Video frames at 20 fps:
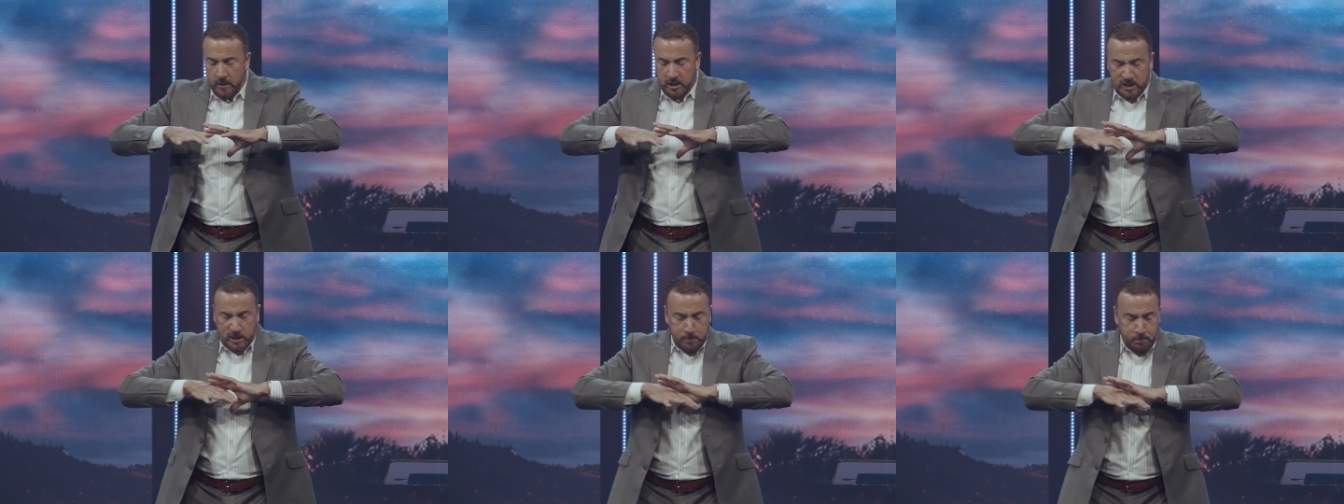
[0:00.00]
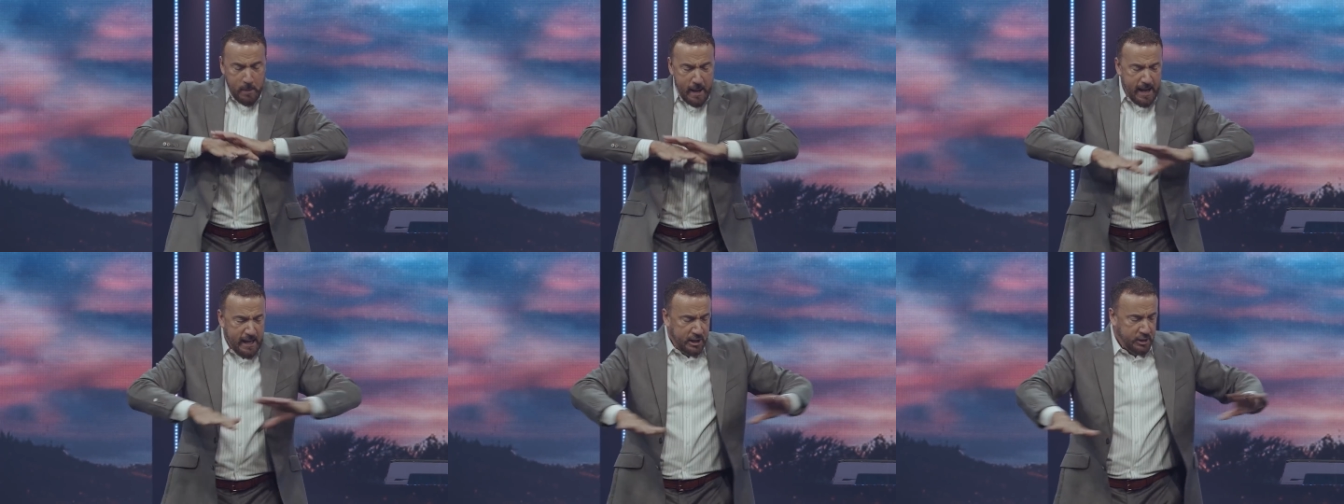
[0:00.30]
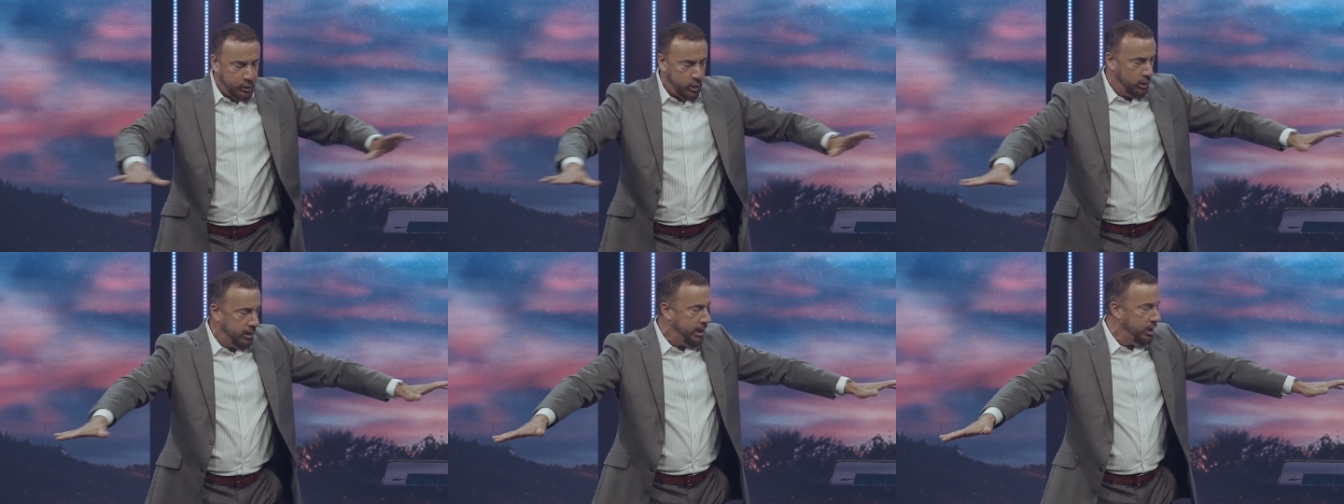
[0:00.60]
speaks
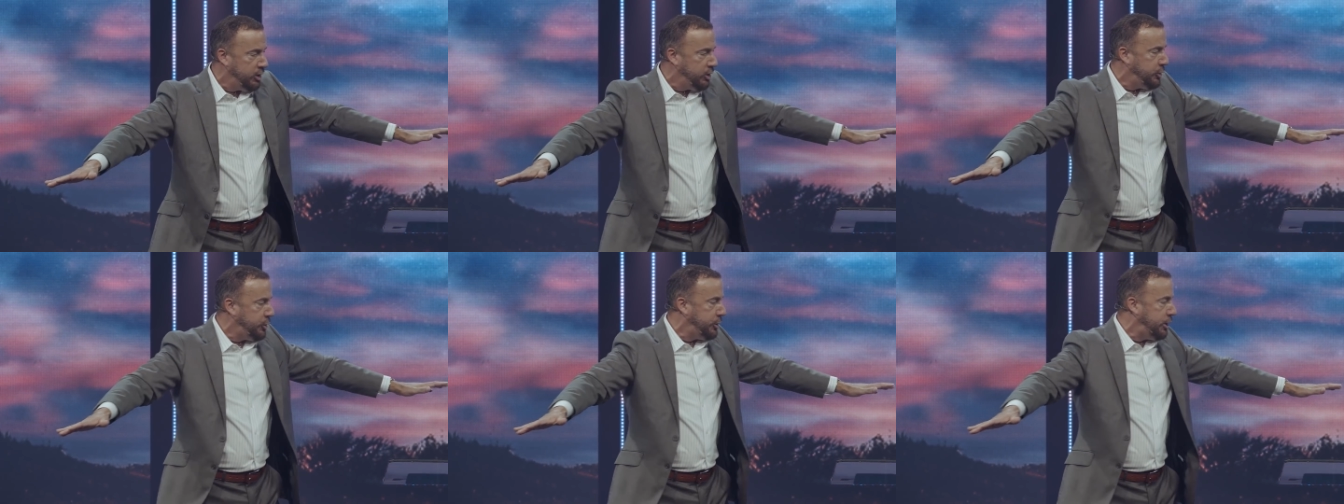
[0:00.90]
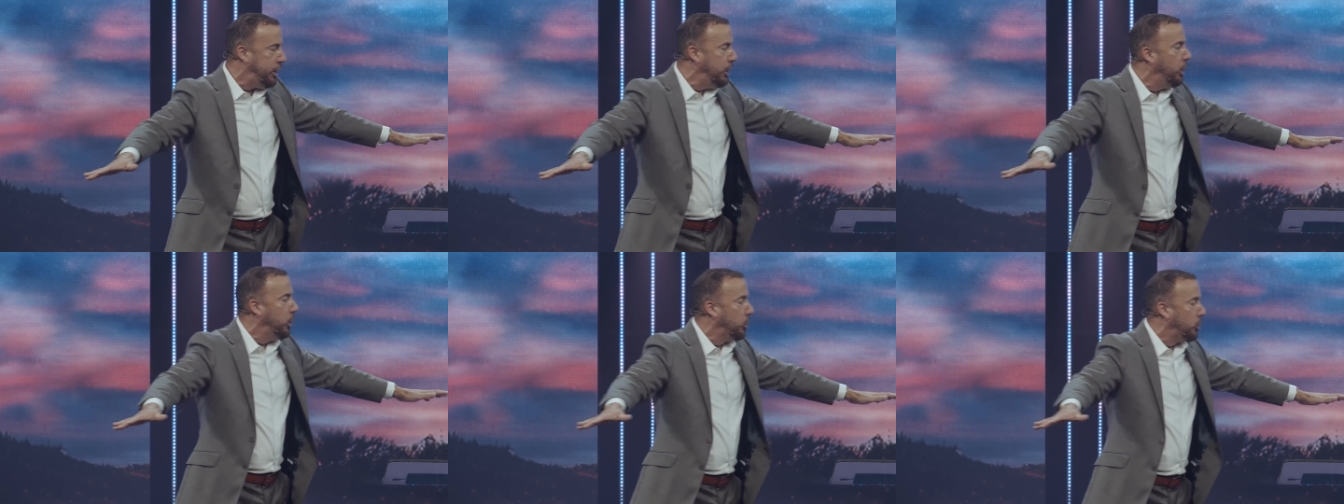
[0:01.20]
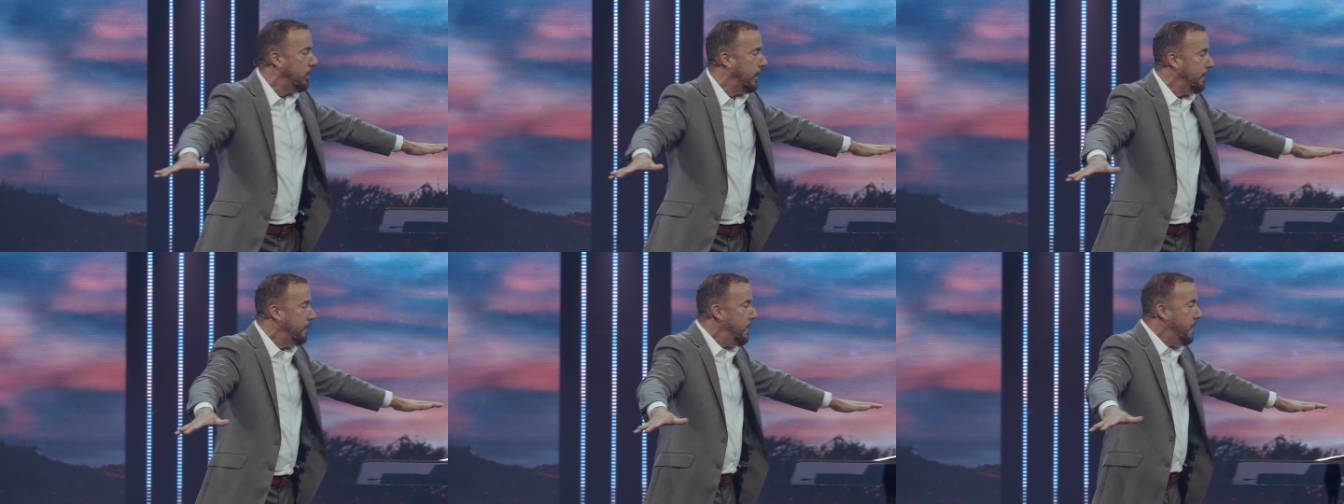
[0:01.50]
to his
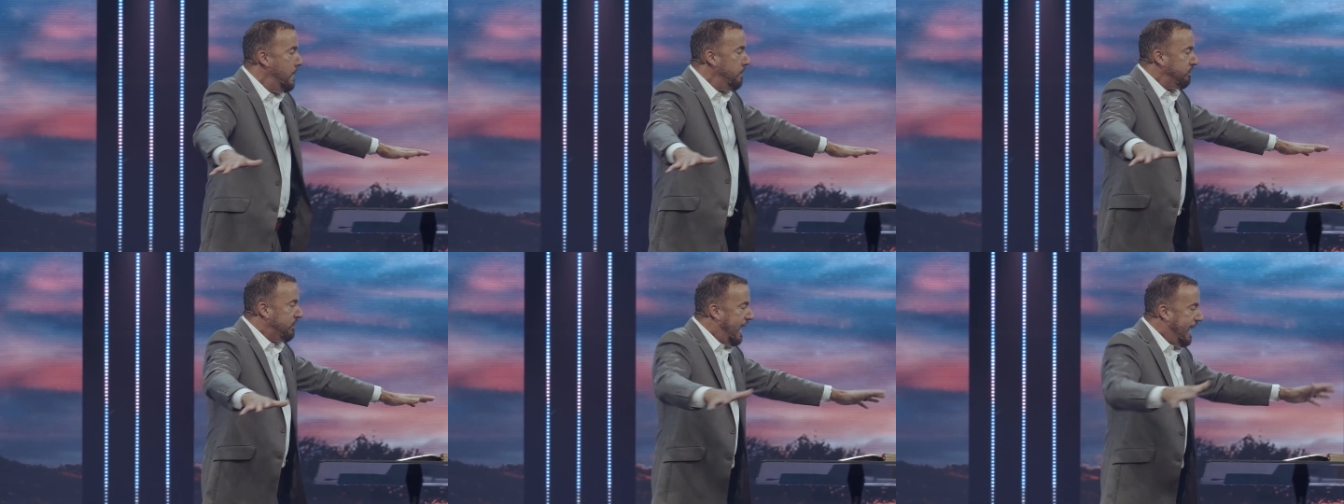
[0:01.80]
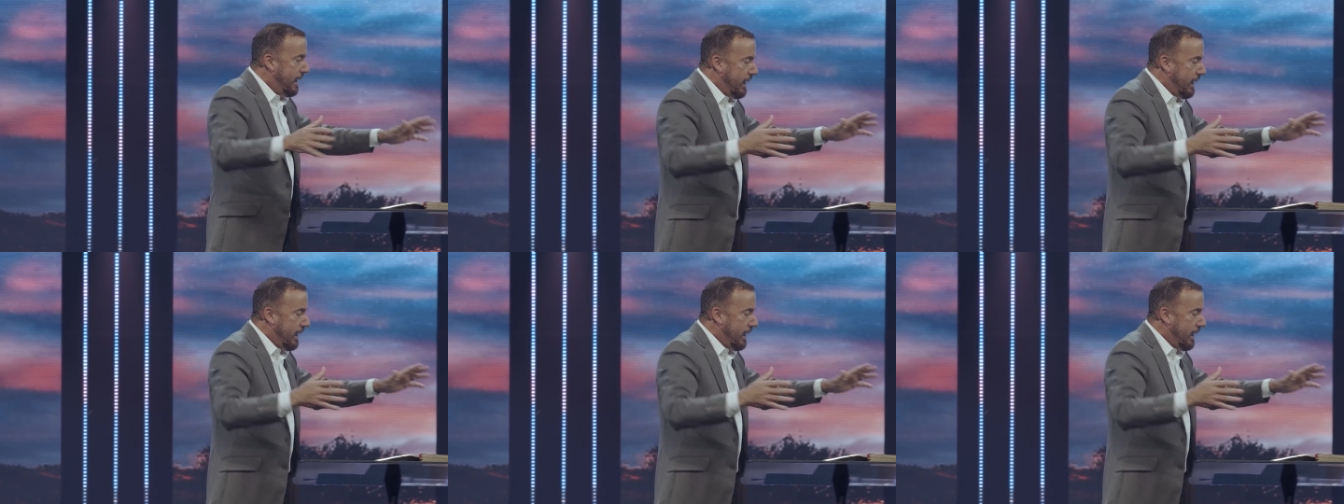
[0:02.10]
children. He